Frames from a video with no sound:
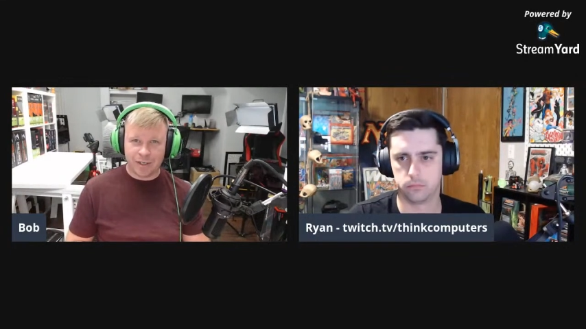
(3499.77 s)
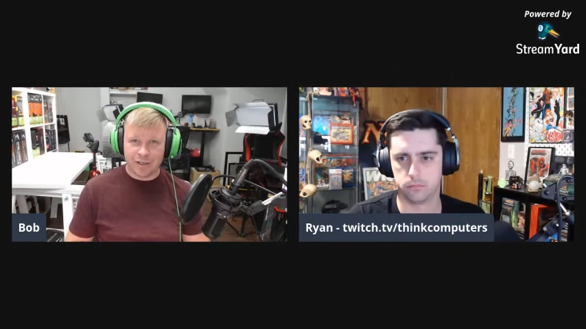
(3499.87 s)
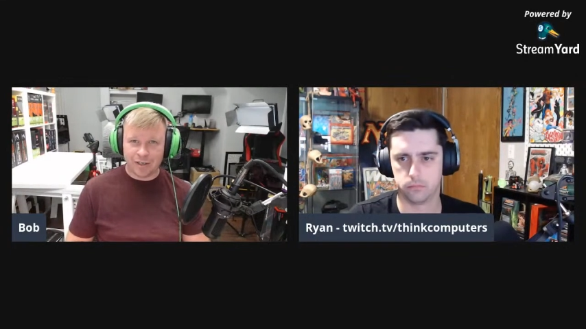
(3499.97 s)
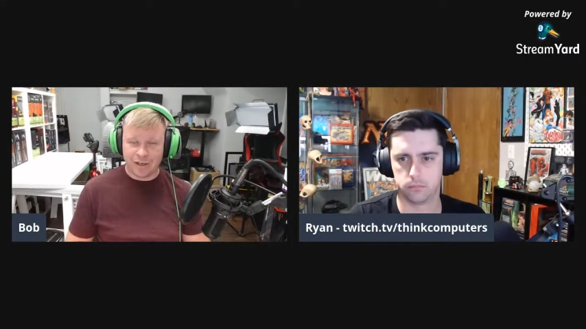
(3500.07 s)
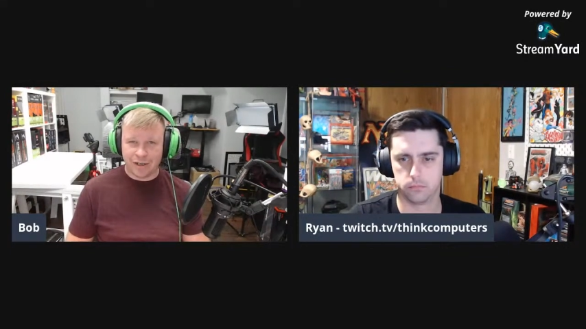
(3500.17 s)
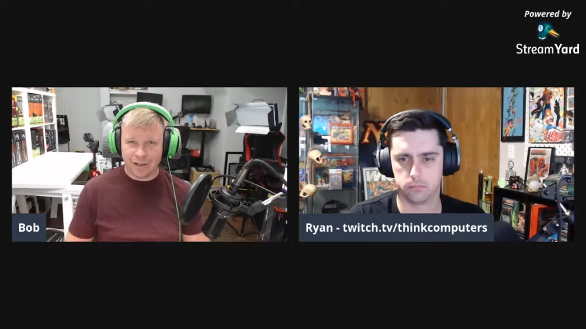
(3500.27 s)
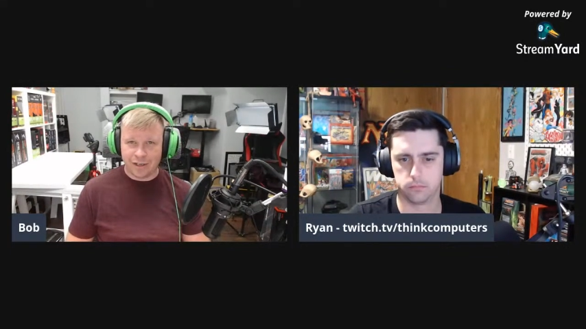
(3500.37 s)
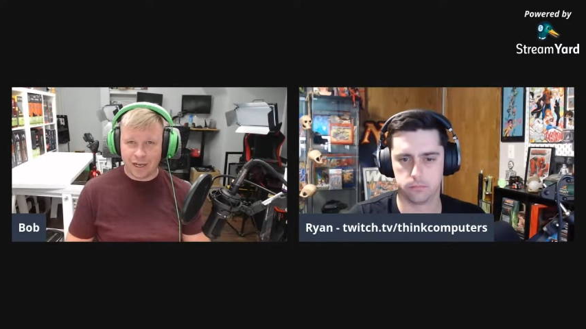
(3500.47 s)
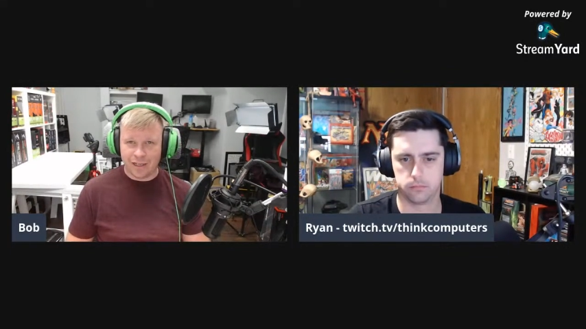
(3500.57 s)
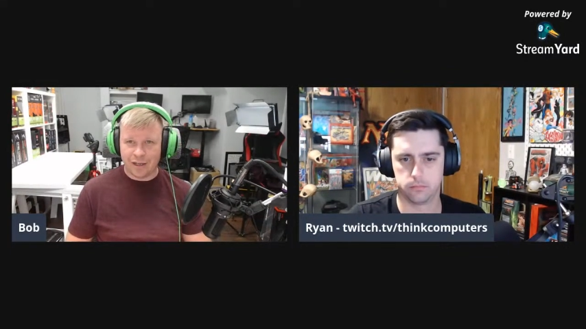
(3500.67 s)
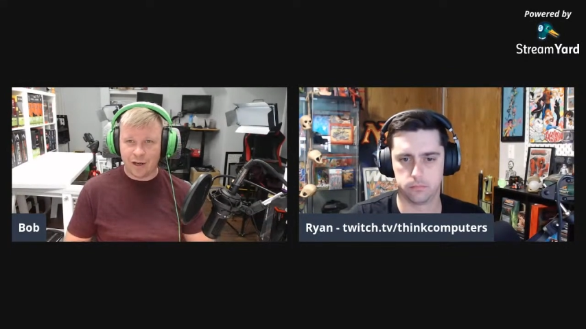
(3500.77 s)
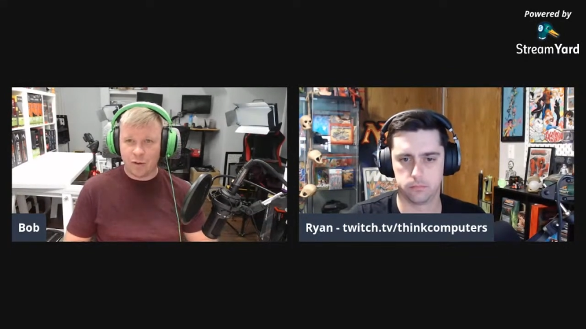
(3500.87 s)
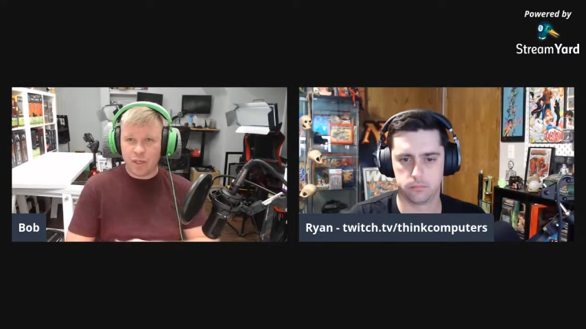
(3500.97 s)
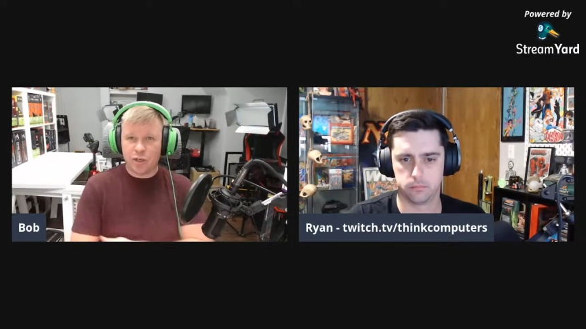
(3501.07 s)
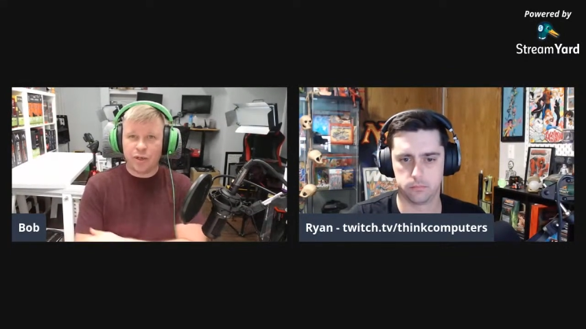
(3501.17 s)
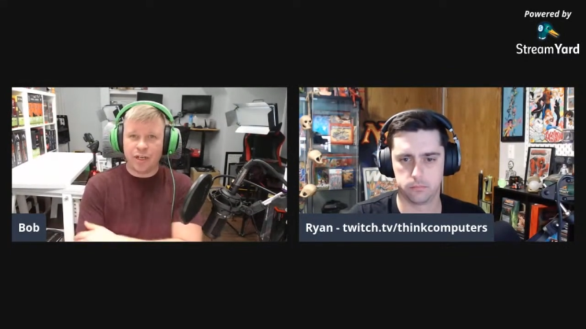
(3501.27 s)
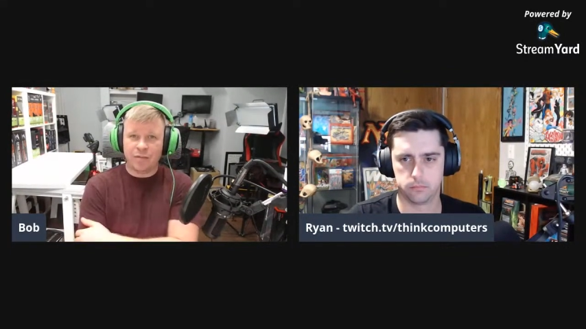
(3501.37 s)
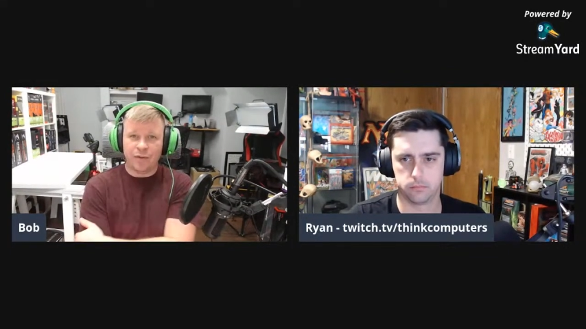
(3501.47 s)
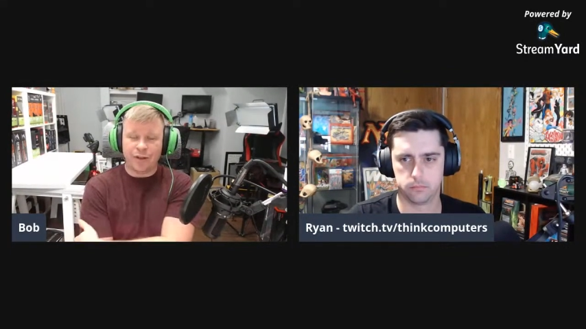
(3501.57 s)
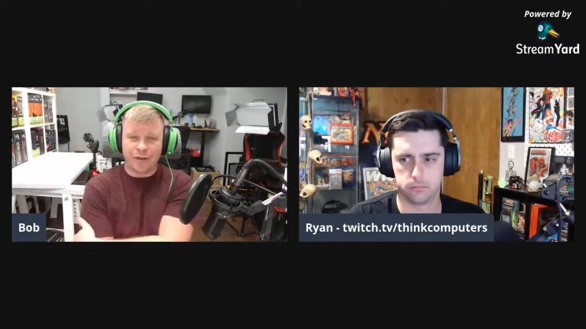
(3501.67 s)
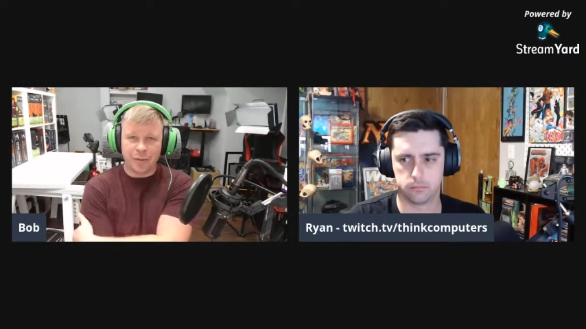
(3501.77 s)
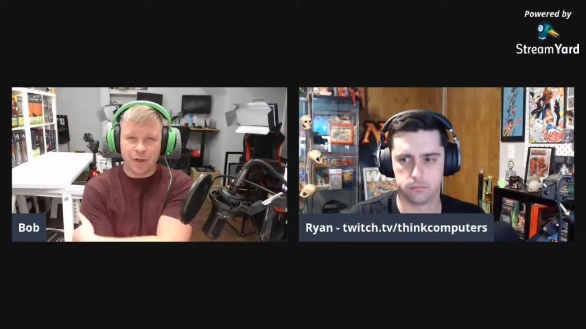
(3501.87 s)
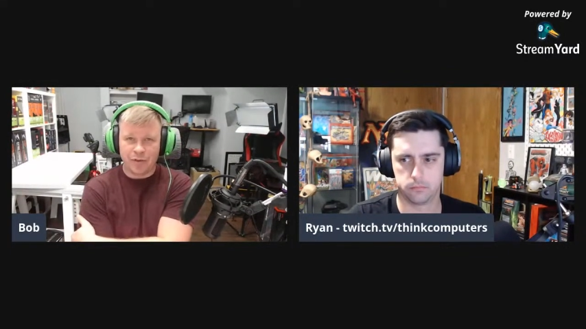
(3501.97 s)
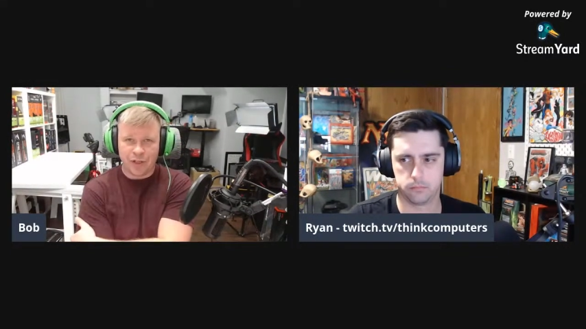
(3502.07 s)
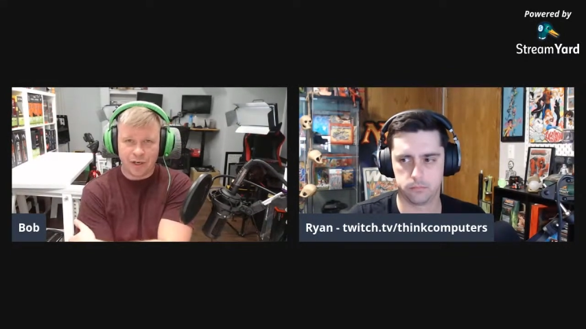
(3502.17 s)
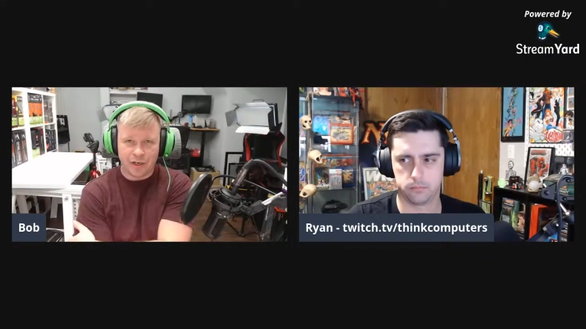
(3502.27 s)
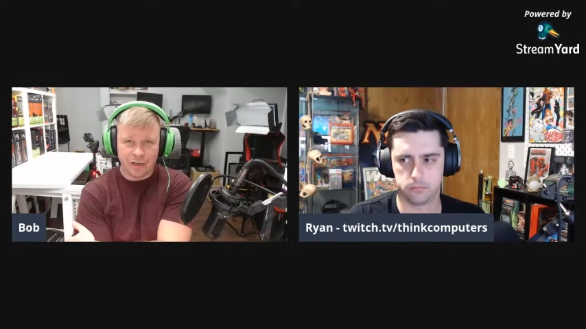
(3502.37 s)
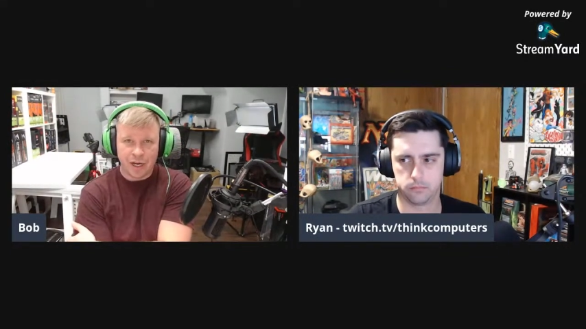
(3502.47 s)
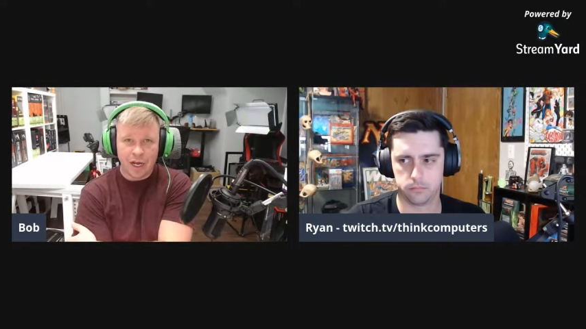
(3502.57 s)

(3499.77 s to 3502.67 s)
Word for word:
Speaker 1: And I'll be joining him for a little bit over there.